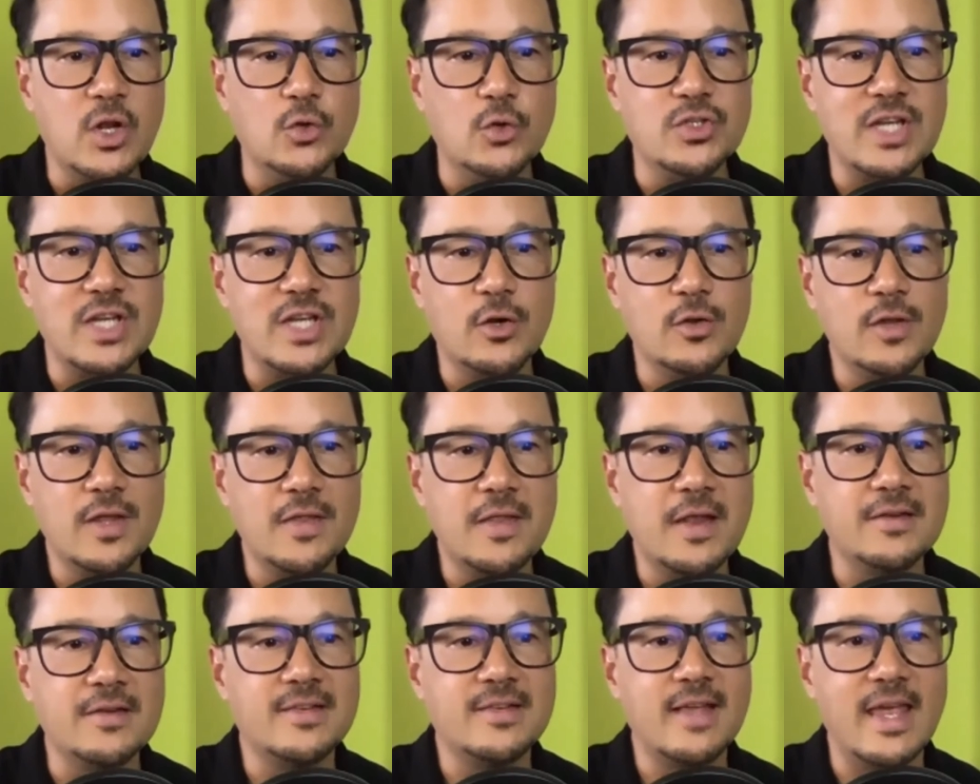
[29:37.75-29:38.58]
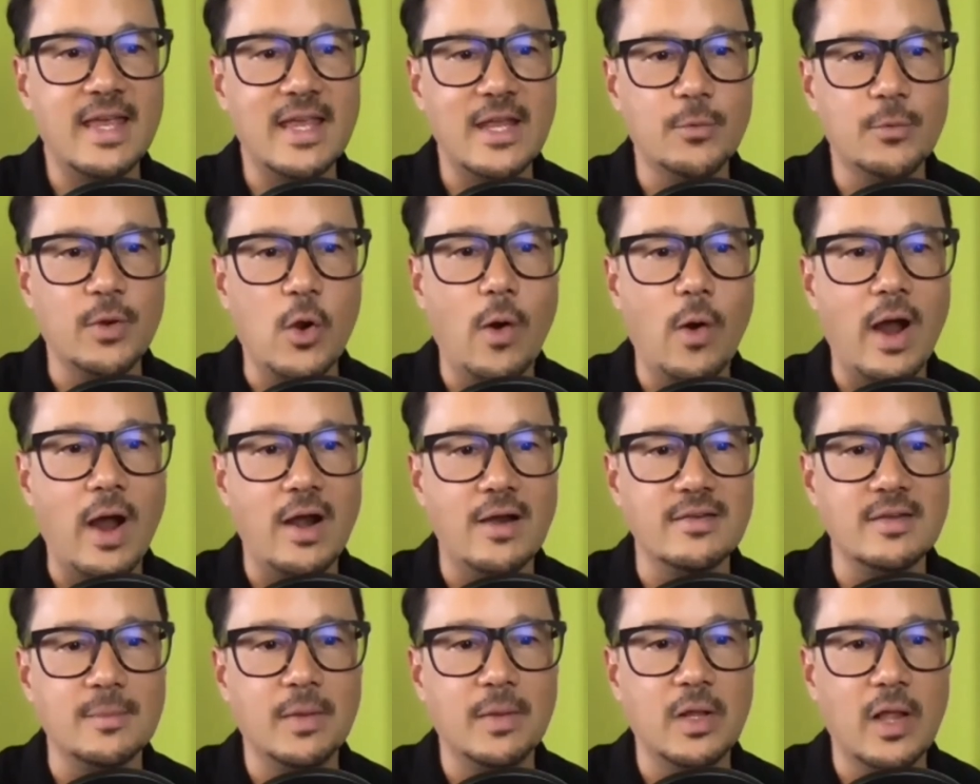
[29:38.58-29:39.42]
Generally they're saying it
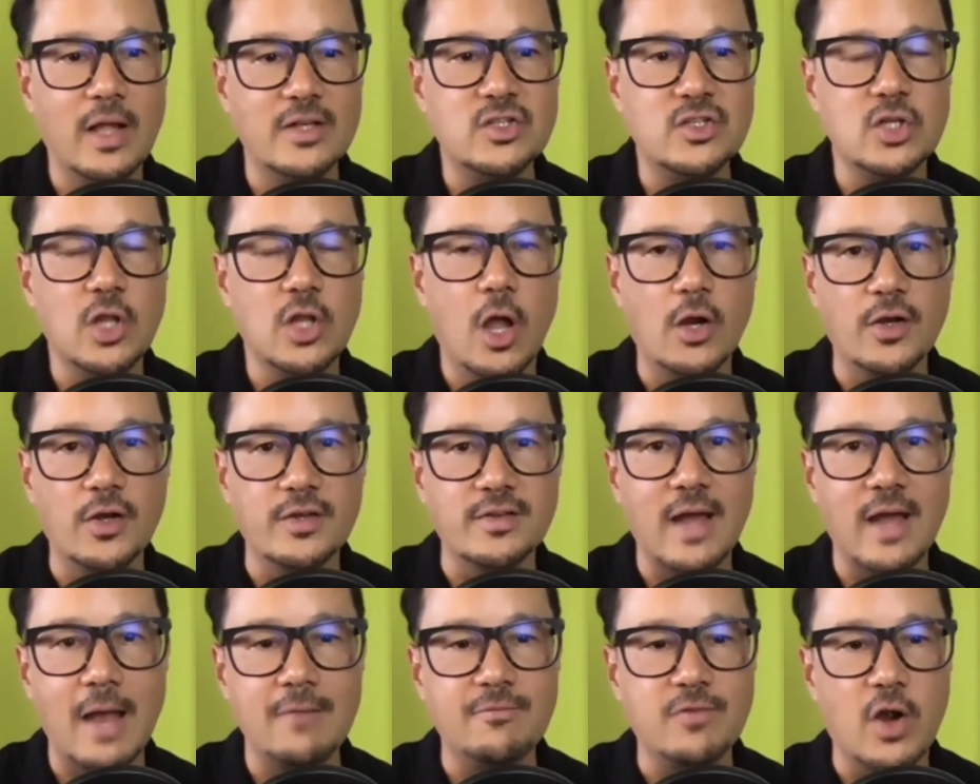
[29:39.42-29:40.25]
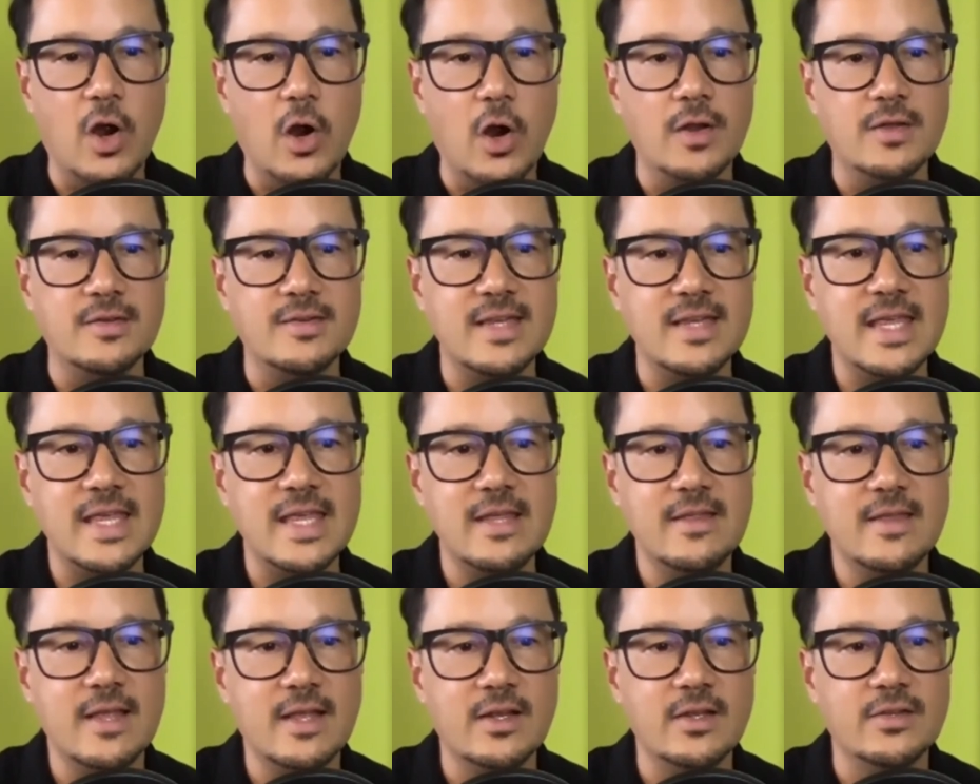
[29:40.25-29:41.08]
requires them a much longer time for R&D
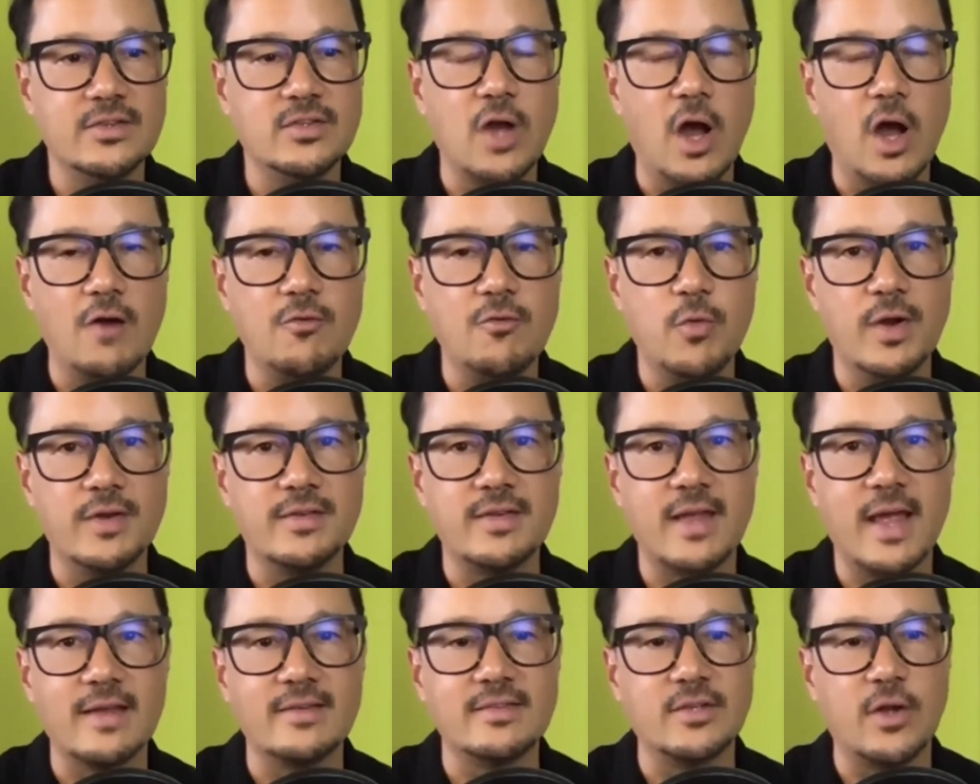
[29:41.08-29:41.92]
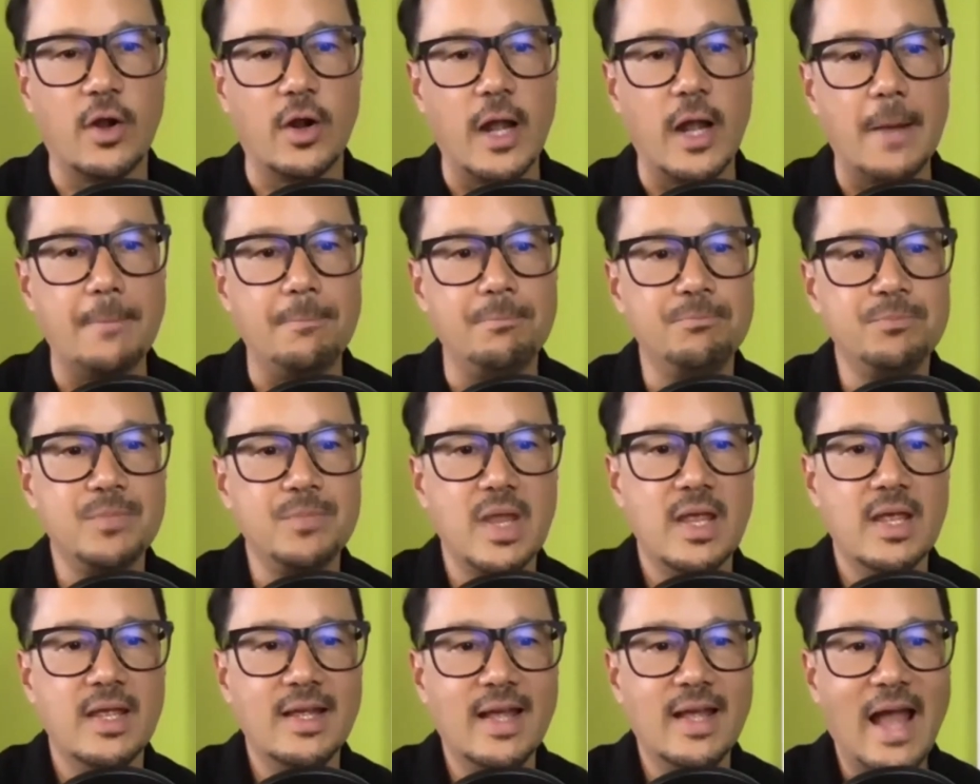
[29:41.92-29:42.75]
than the software tech startup.
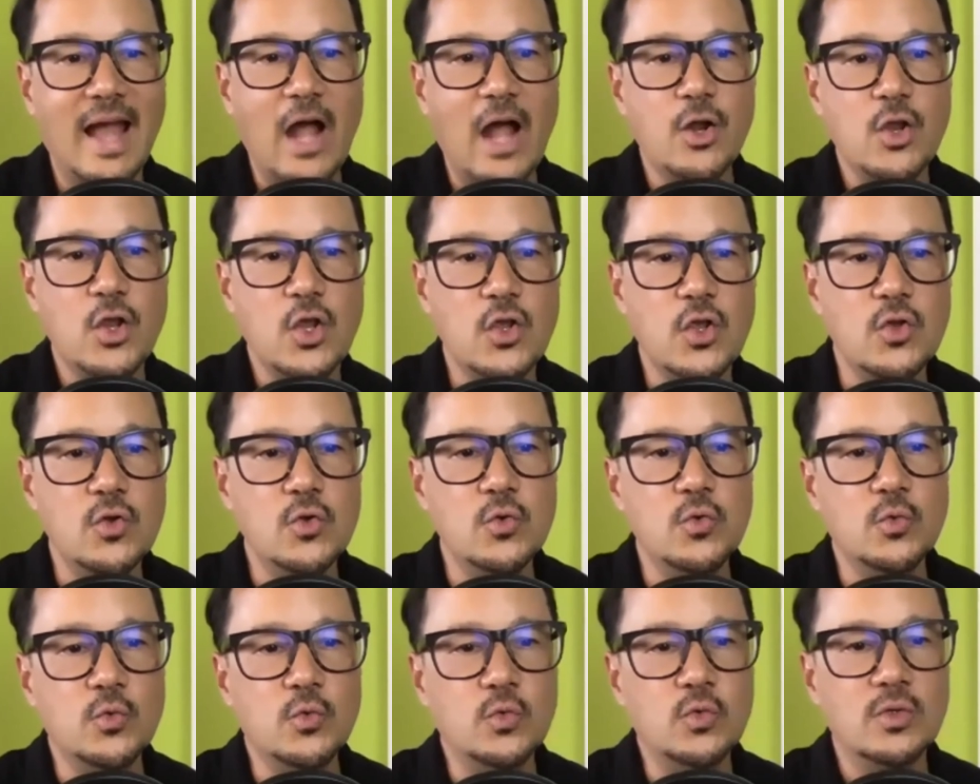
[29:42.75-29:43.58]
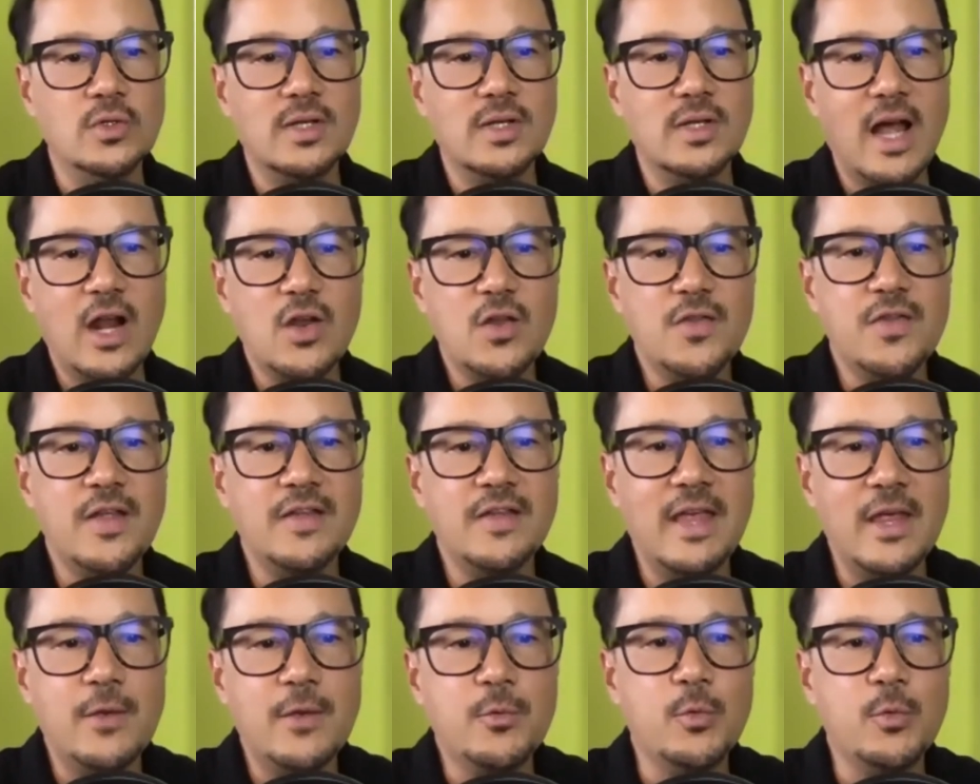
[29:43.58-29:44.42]
How do you think
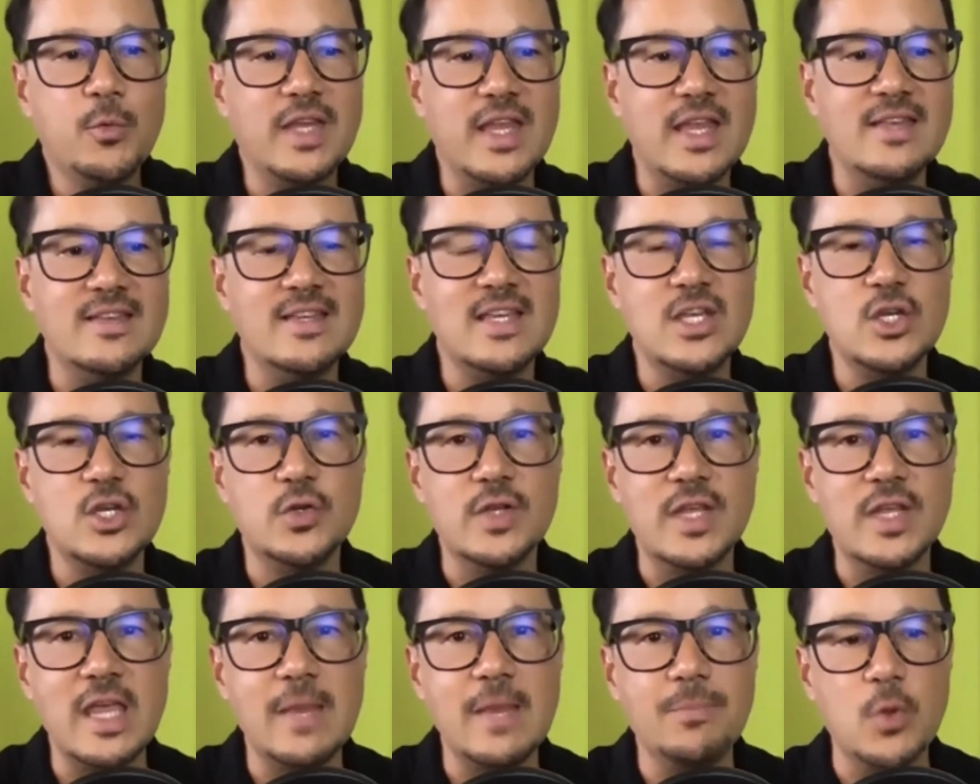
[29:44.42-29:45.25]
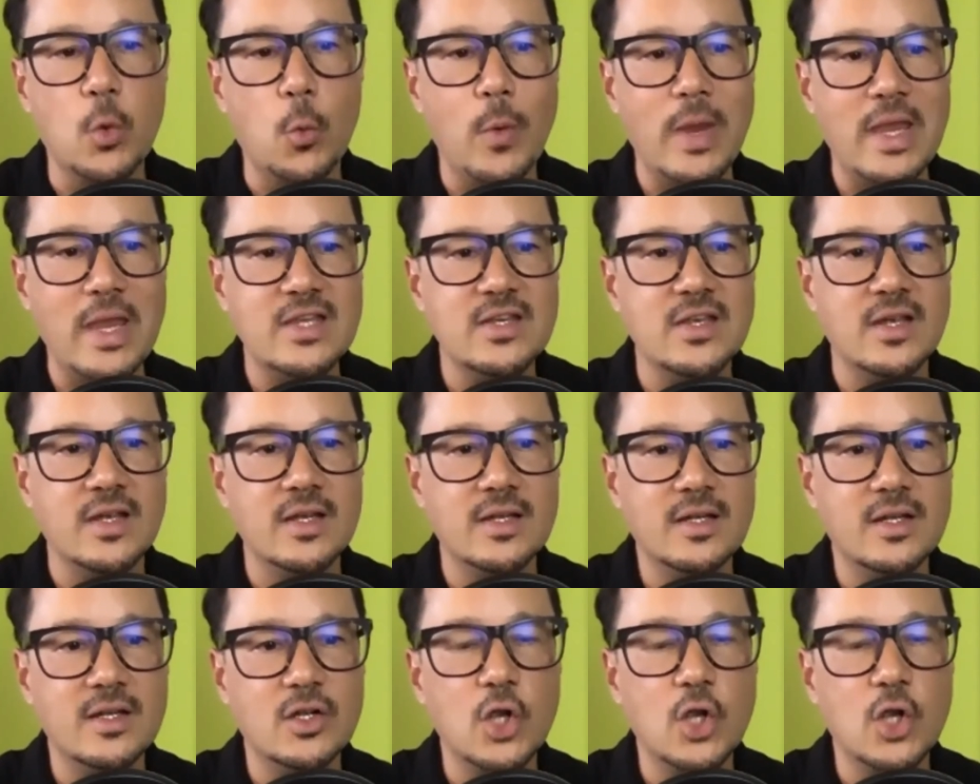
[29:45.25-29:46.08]
they would continue to keep the wind
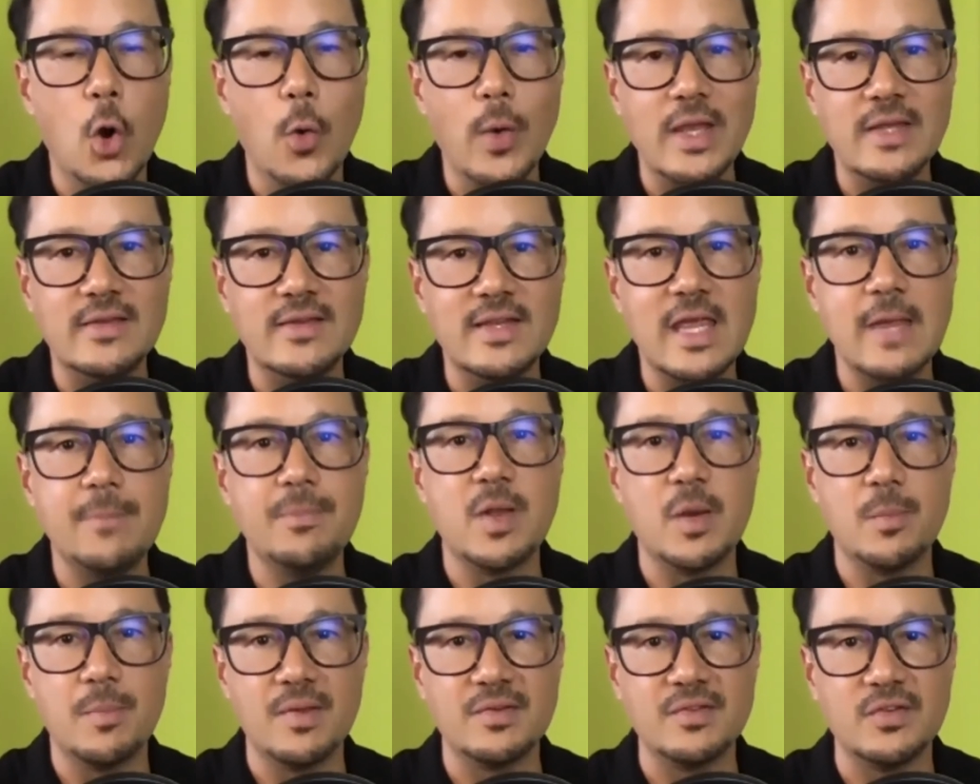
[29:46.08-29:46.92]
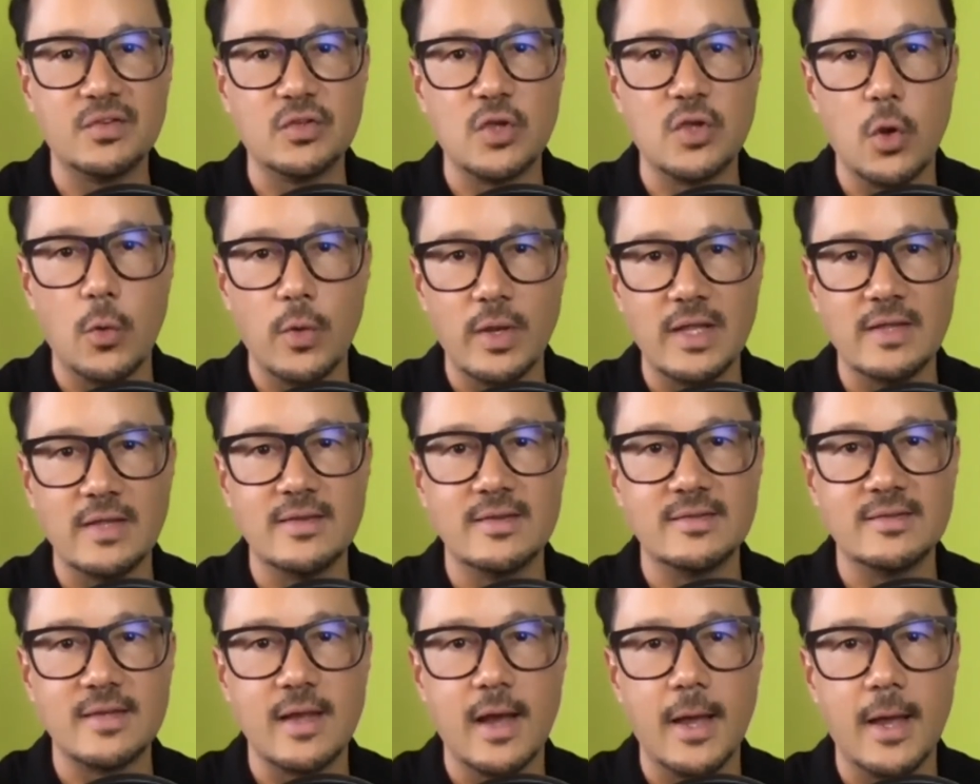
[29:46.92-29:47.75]
going, to keep their business going at
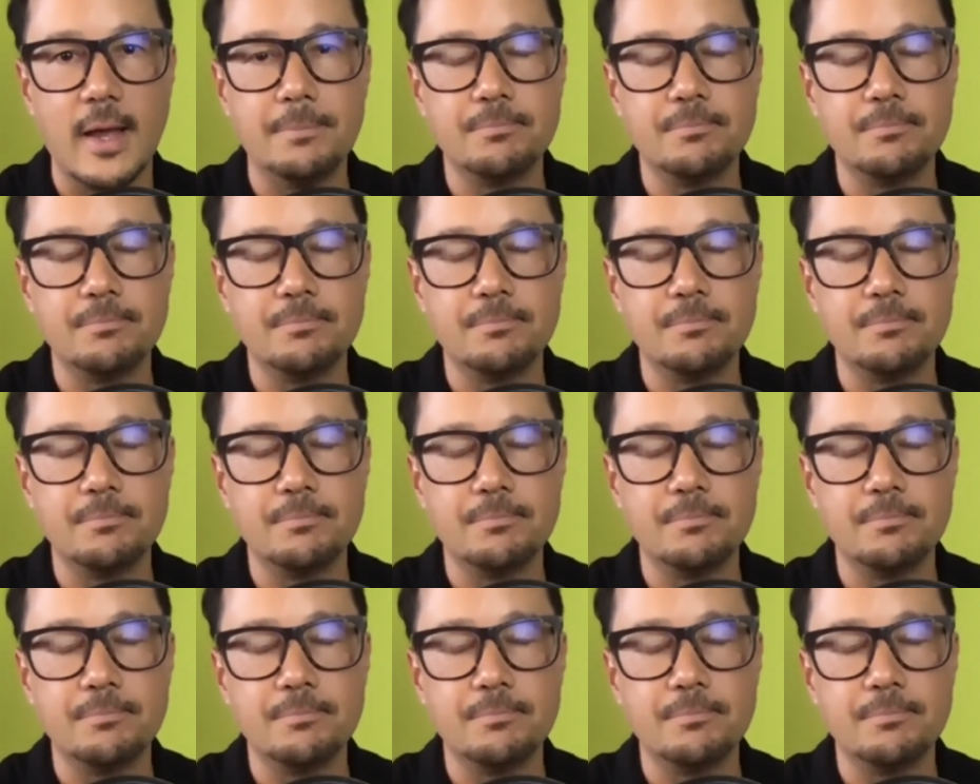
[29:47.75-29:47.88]
this time?